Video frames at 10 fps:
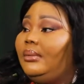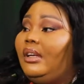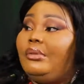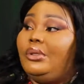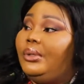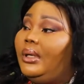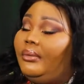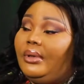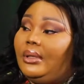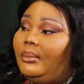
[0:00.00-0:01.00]
I've been doing
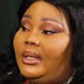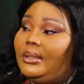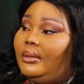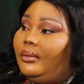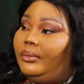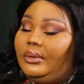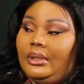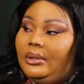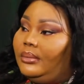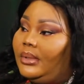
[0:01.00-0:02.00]
everything myself,
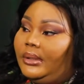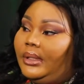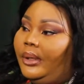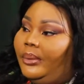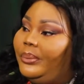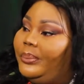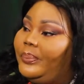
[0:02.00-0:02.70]
till now.